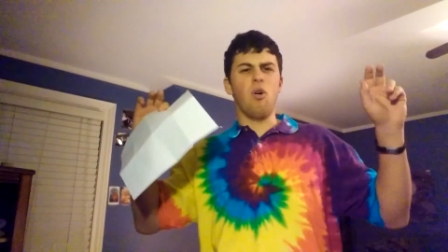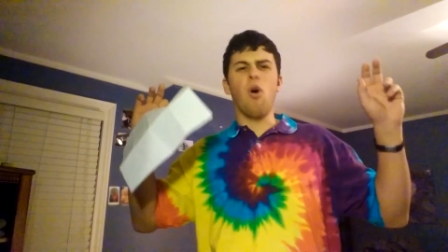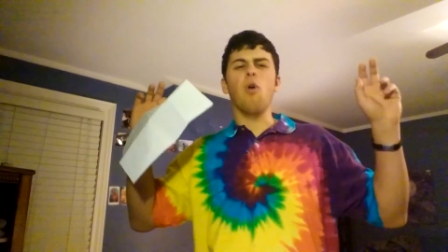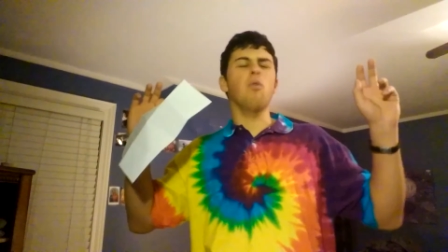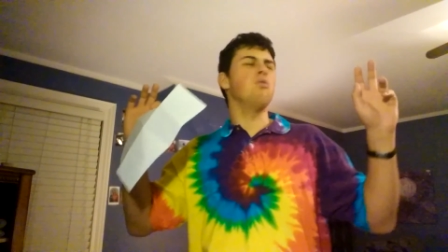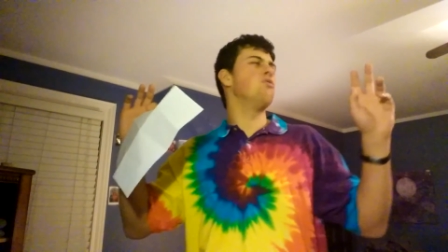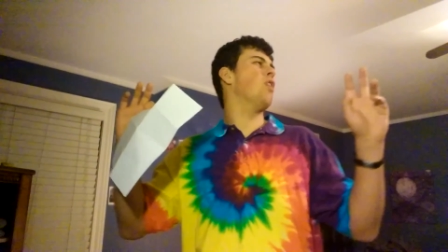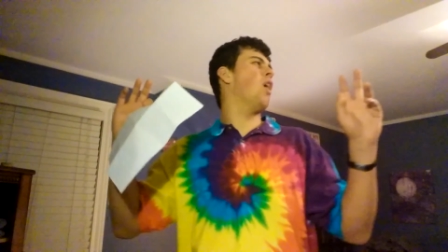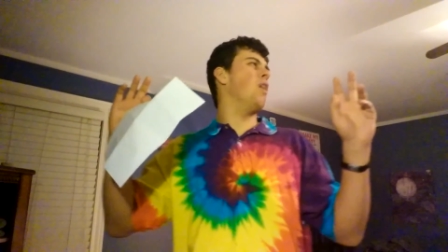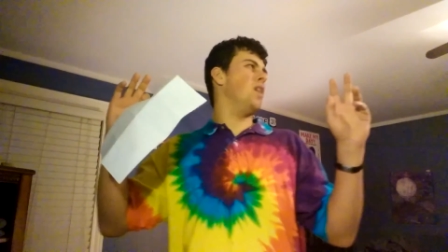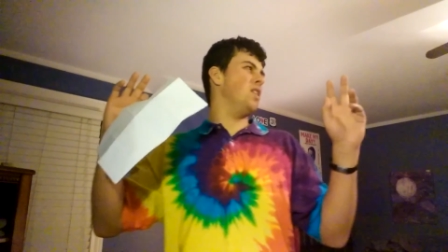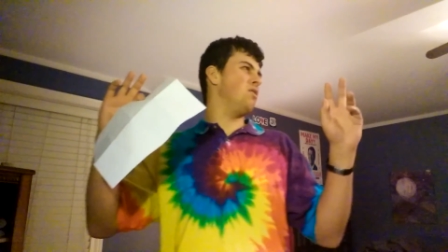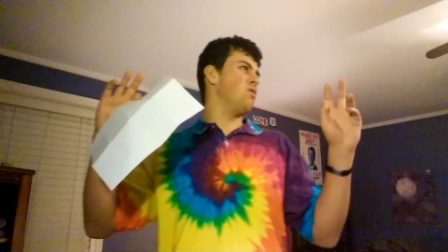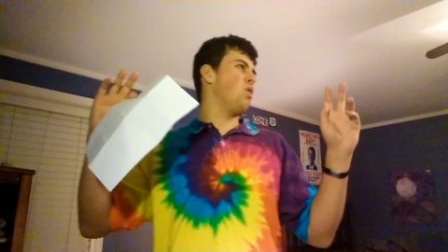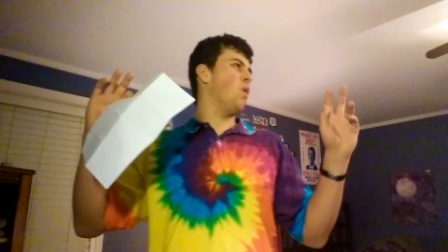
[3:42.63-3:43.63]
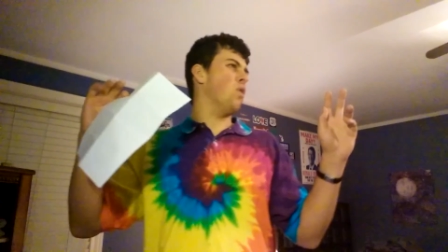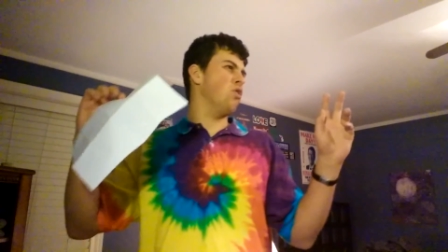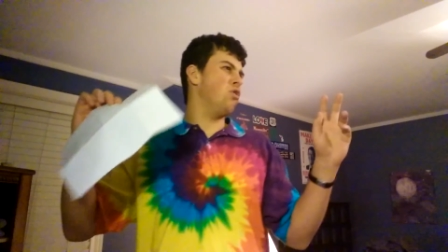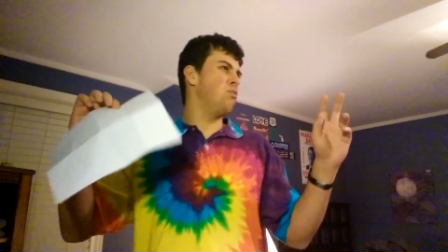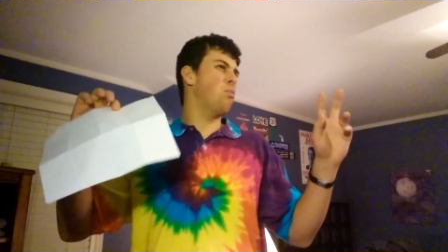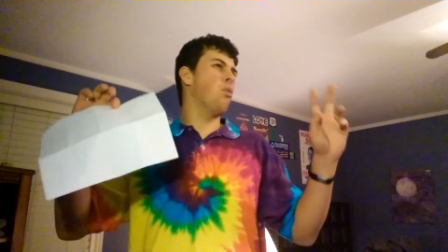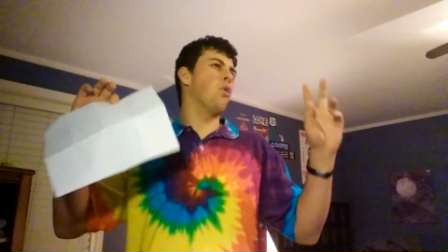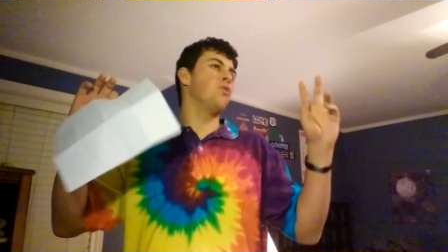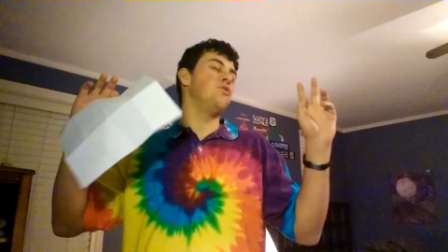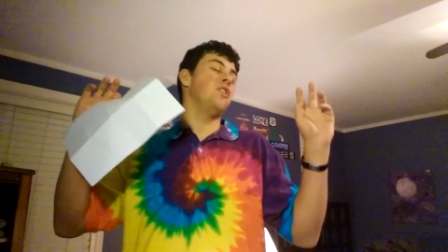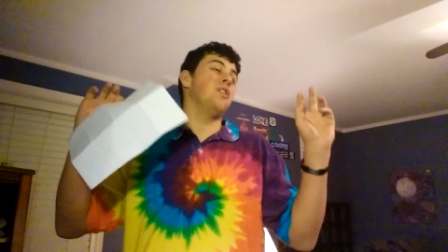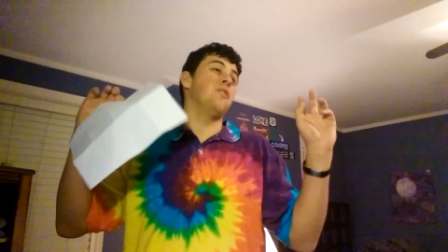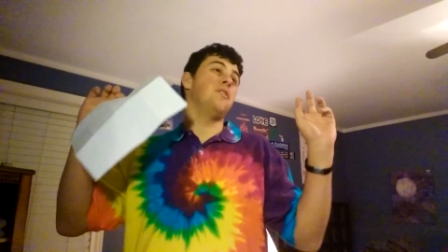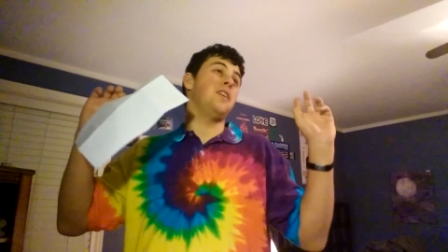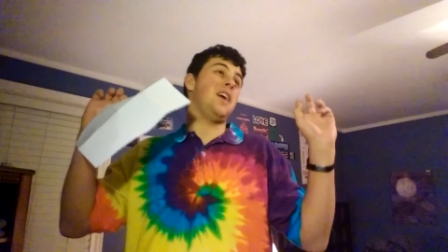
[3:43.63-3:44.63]
Oh, sorry, it's called a sports
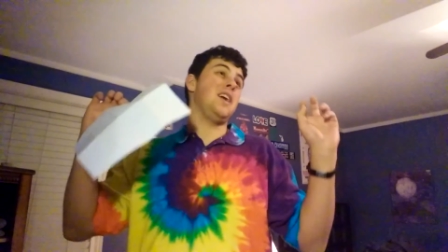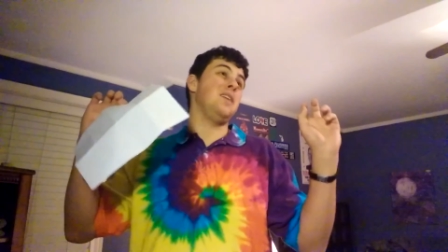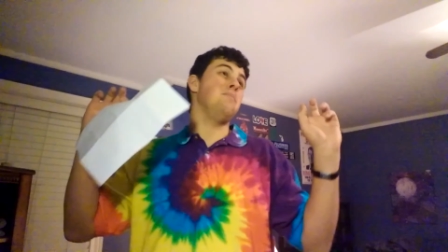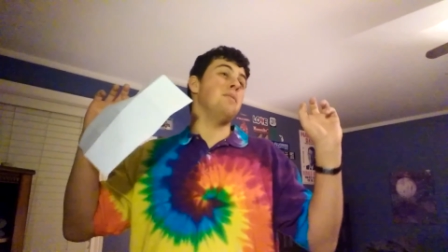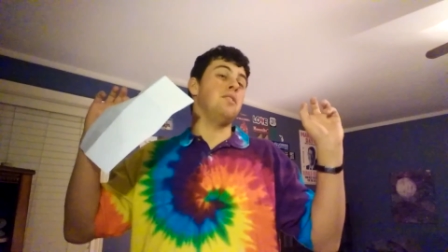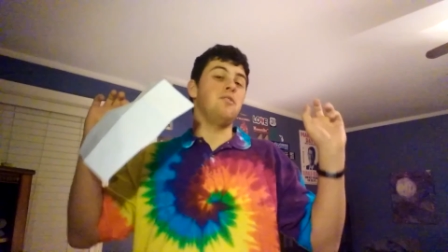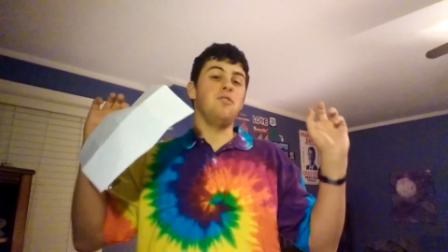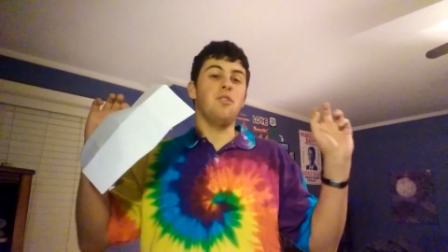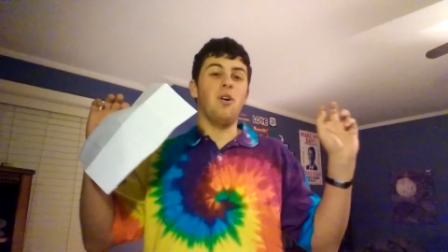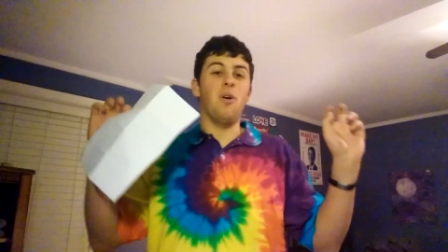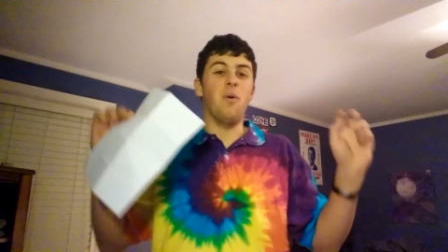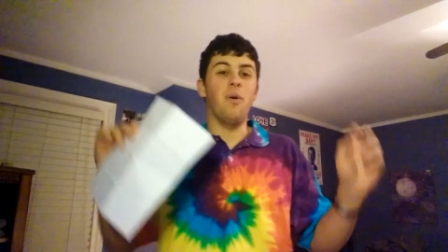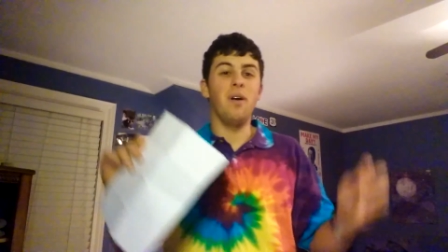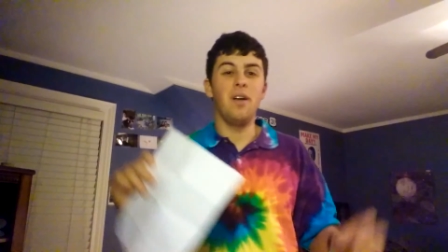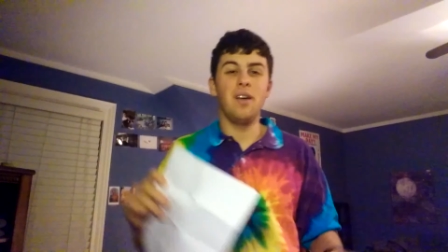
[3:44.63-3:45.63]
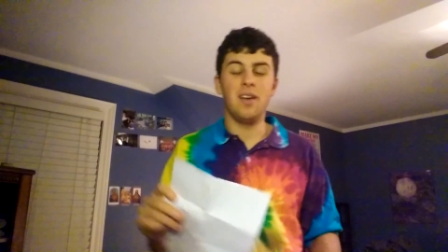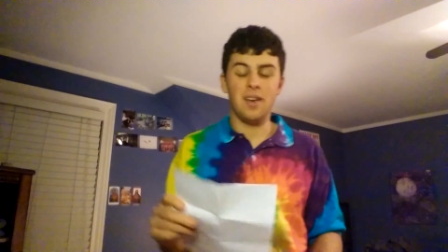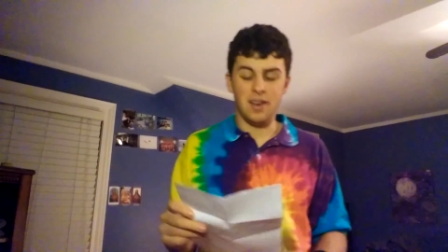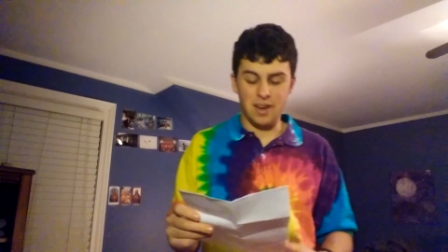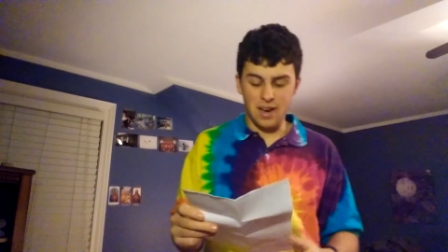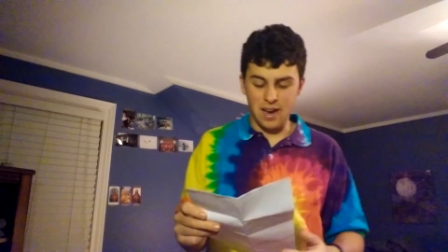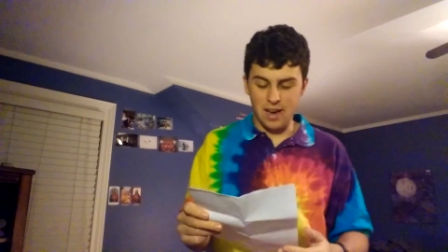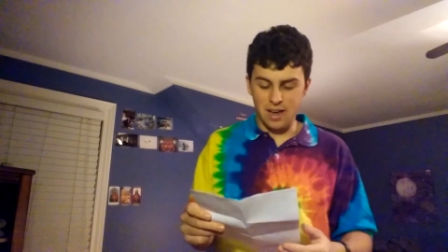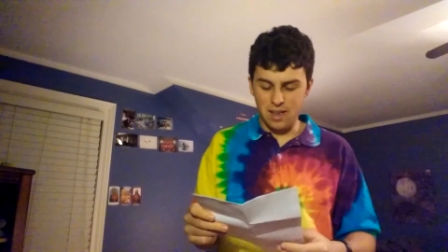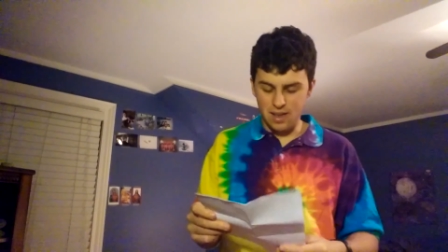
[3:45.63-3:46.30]
entertainment show. Yeah.